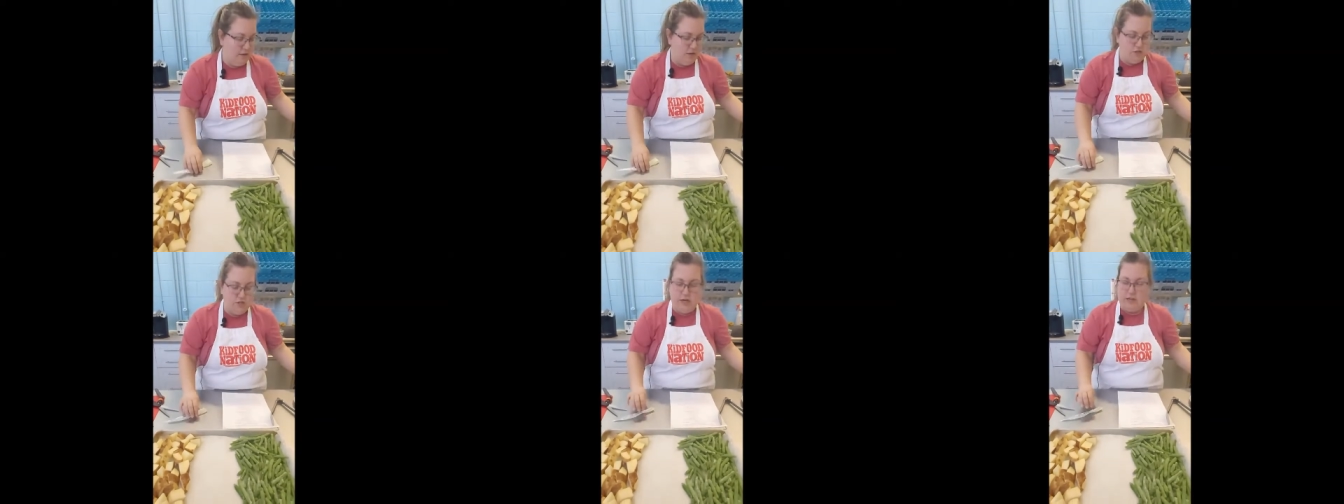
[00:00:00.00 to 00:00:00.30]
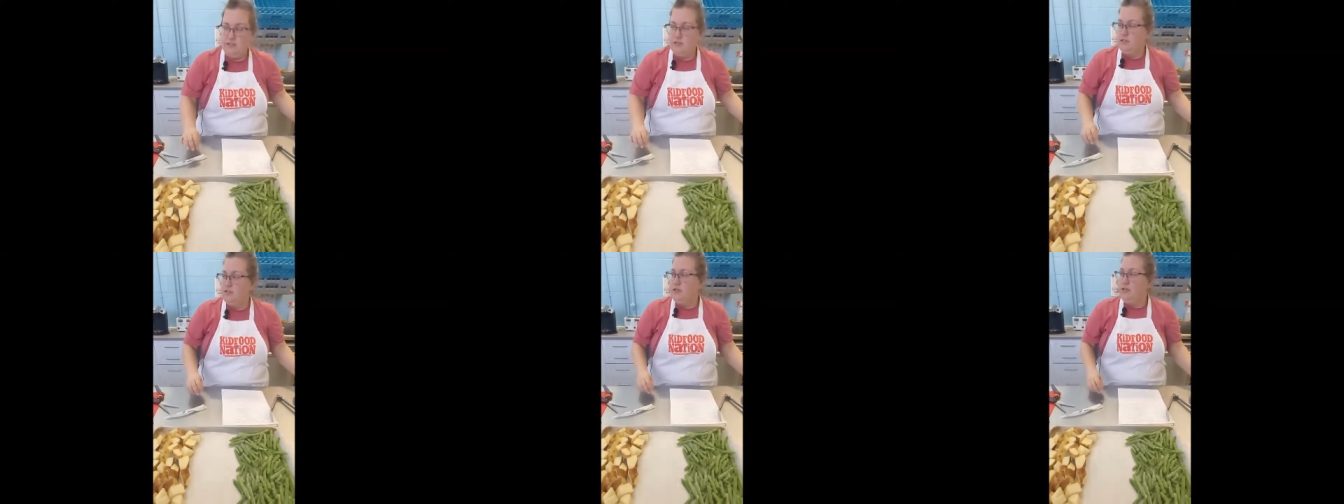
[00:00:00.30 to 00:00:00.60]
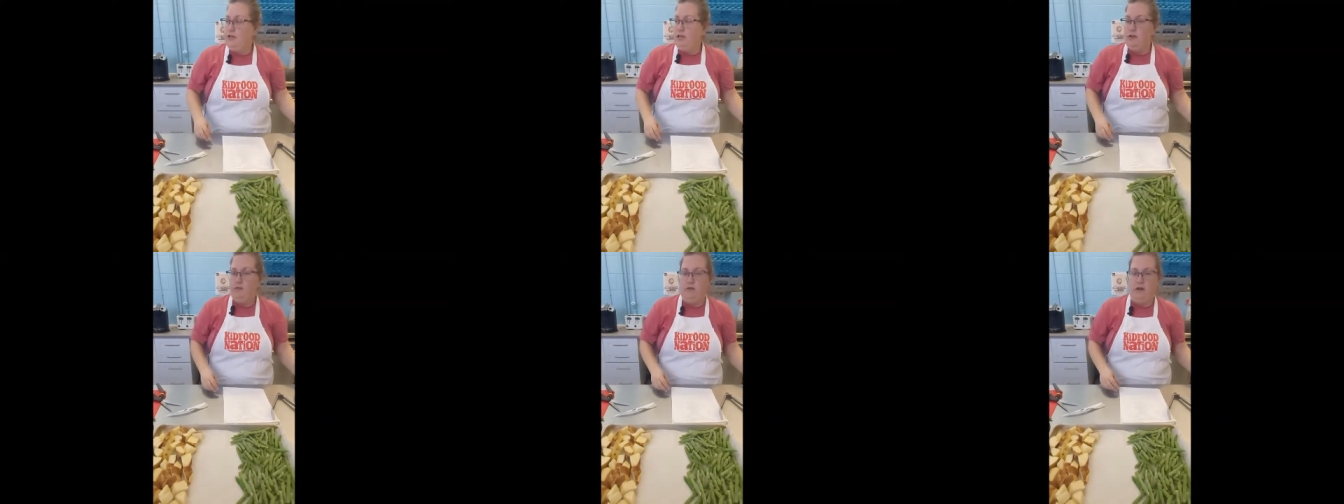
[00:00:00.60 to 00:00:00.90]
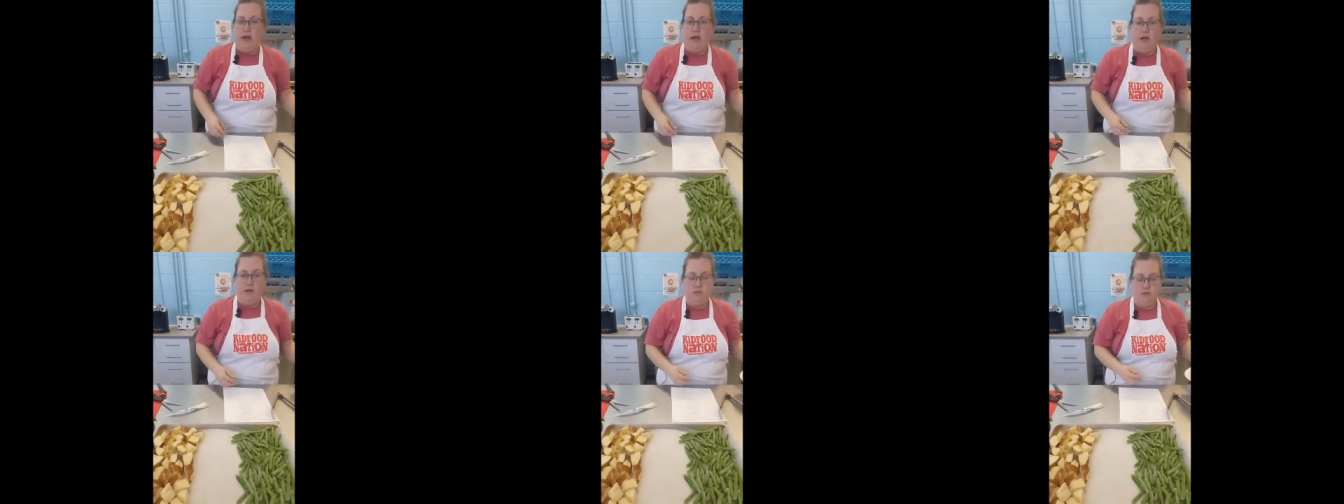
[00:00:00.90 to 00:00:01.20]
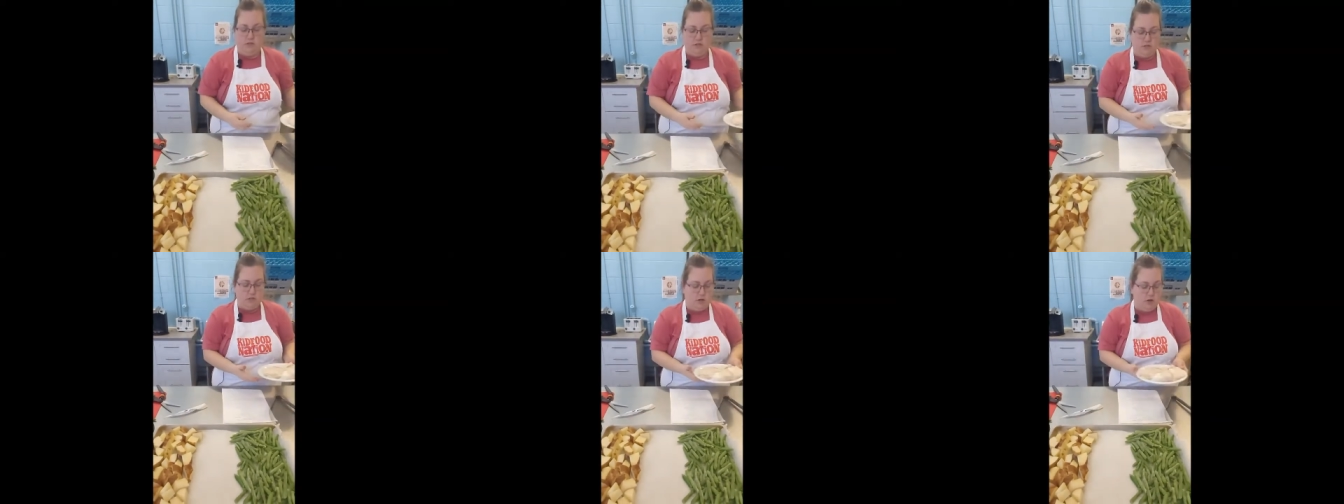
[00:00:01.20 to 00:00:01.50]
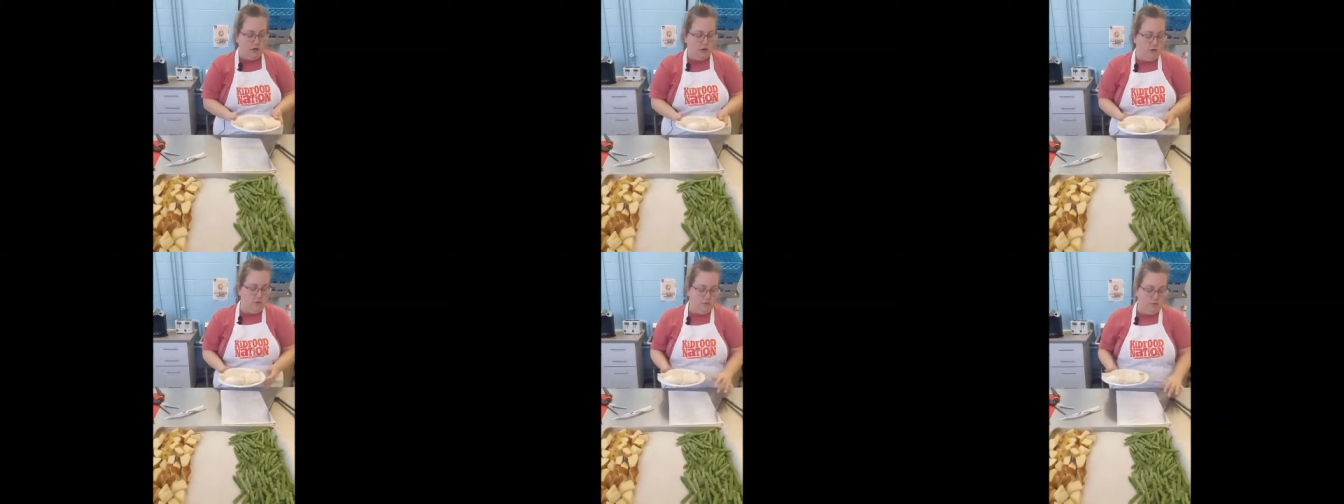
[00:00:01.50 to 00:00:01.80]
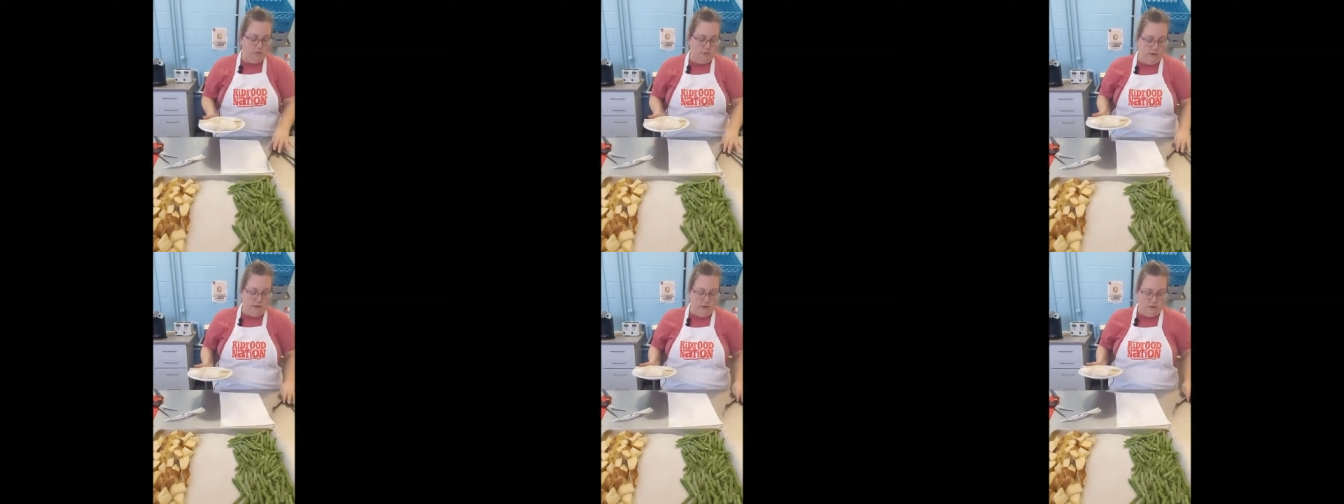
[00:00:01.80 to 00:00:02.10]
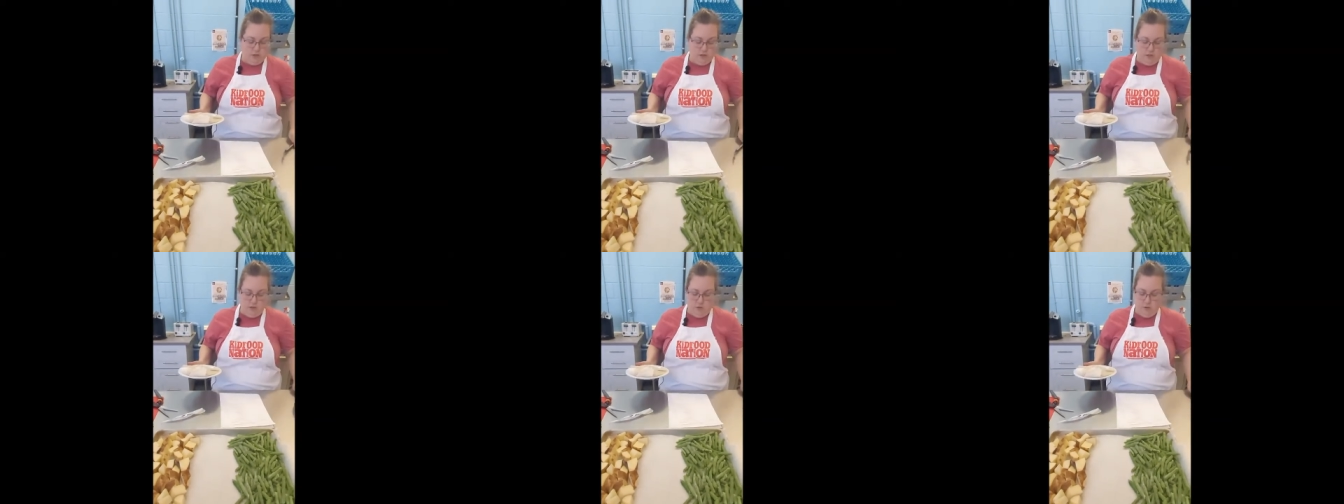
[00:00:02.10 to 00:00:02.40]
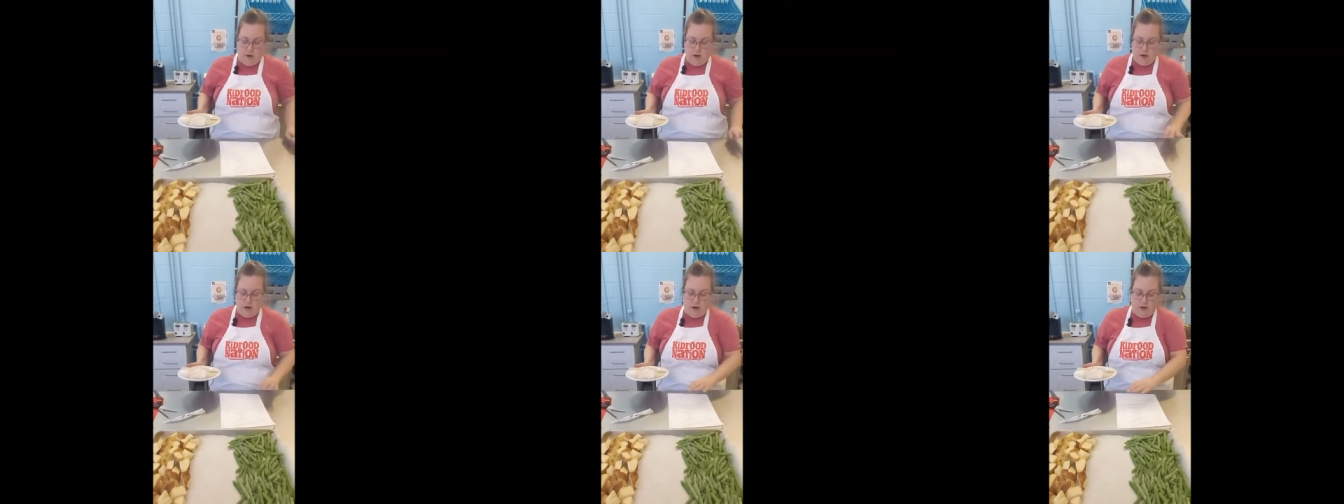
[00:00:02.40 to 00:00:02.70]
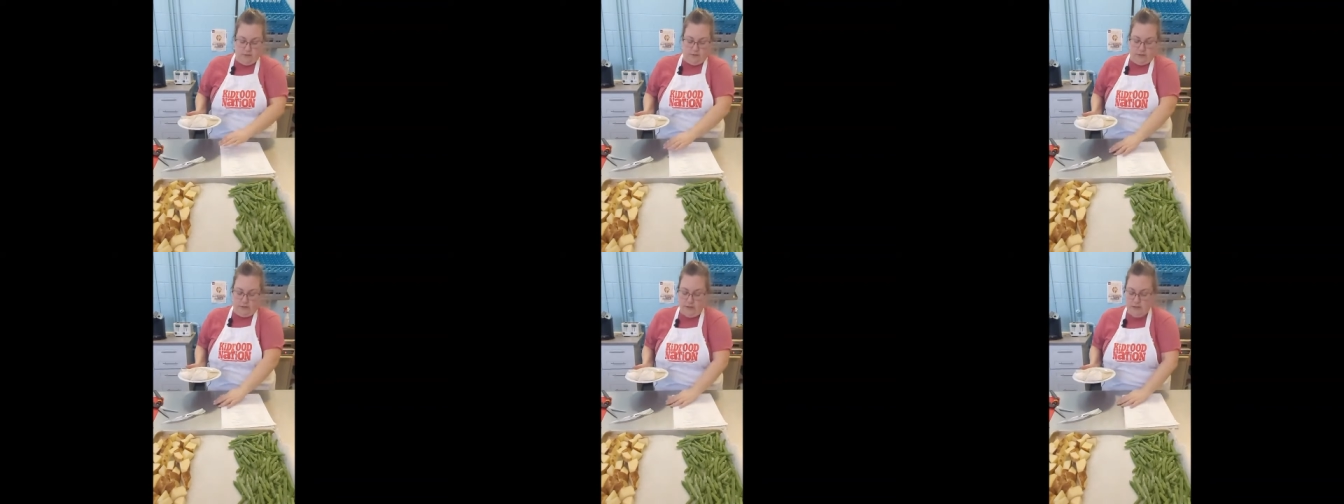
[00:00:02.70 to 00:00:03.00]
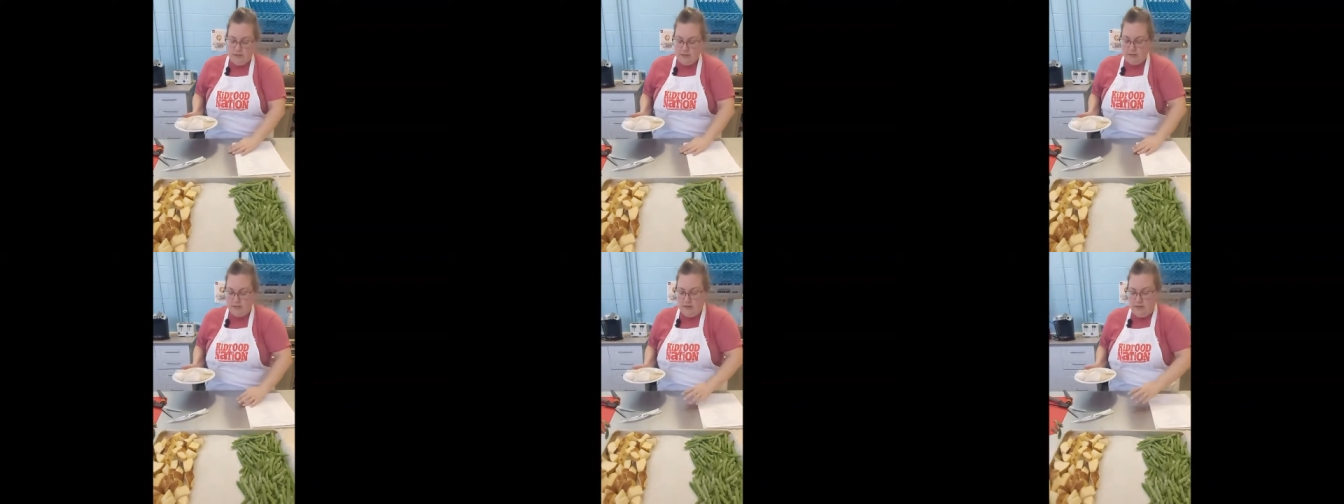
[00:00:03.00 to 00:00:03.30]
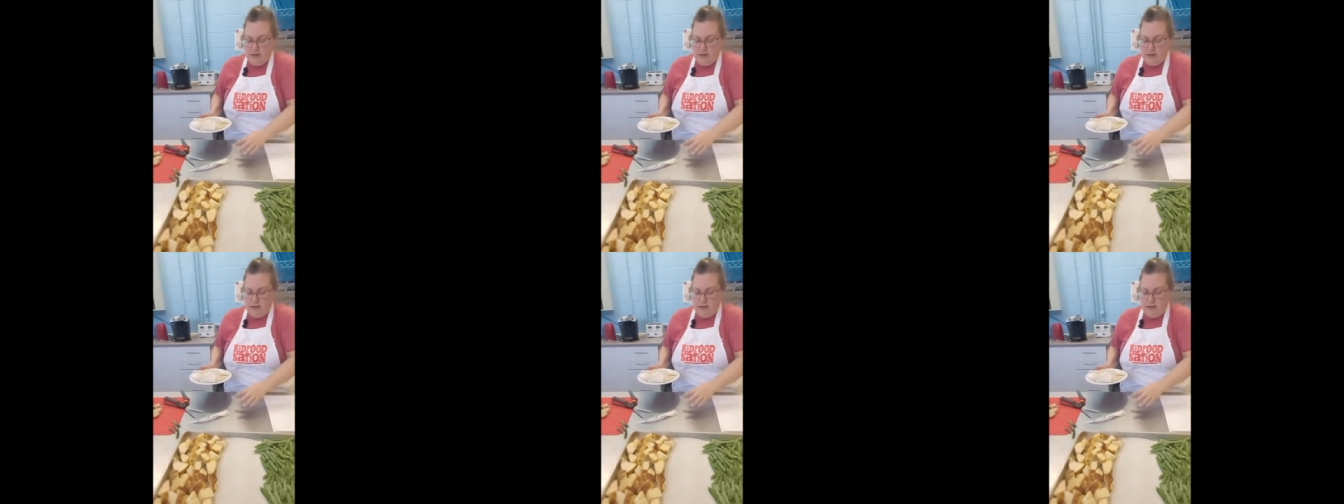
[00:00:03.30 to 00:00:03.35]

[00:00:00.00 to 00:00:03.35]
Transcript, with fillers: Jess is gonna give an action shot over there to our ovens.